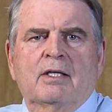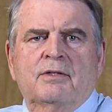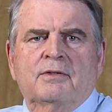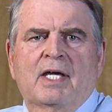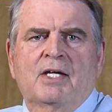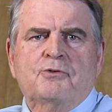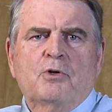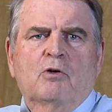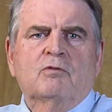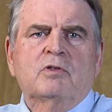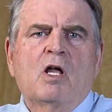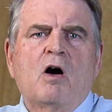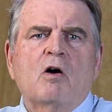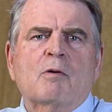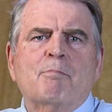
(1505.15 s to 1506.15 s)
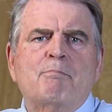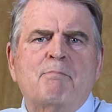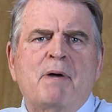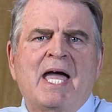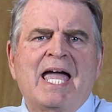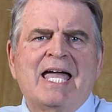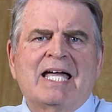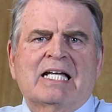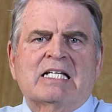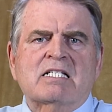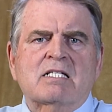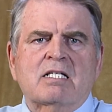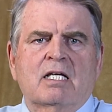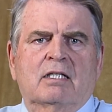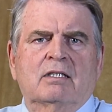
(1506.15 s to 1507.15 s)
they drove long
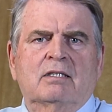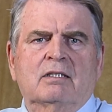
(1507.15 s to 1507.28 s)
pegs